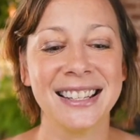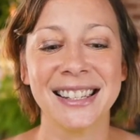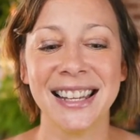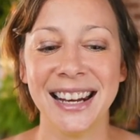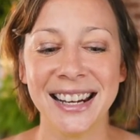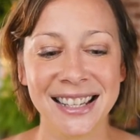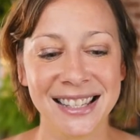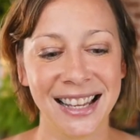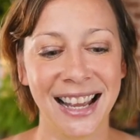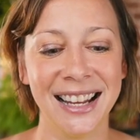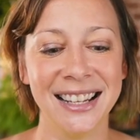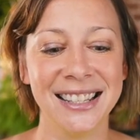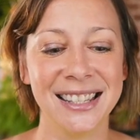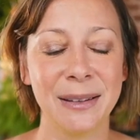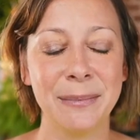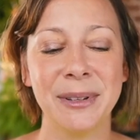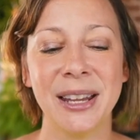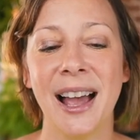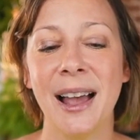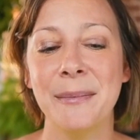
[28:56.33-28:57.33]
Set aside
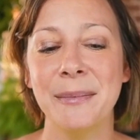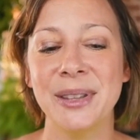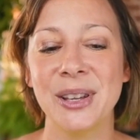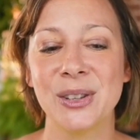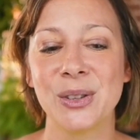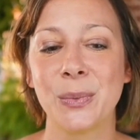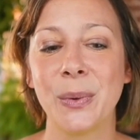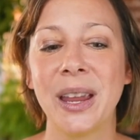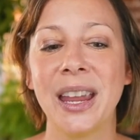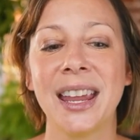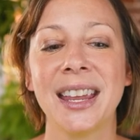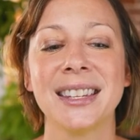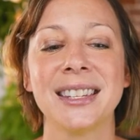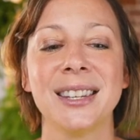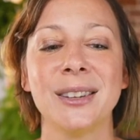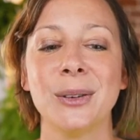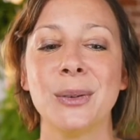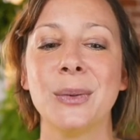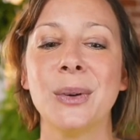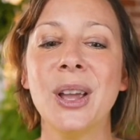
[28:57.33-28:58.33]
some time this week
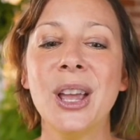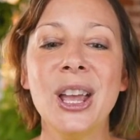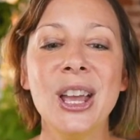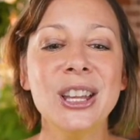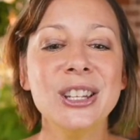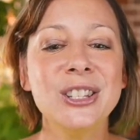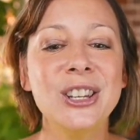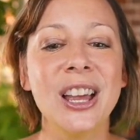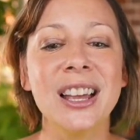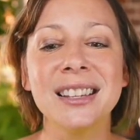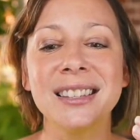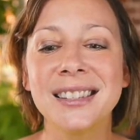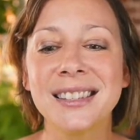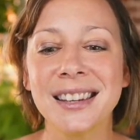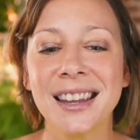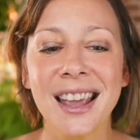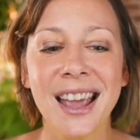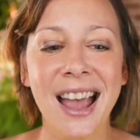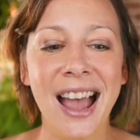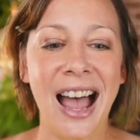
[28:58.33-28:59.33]
to just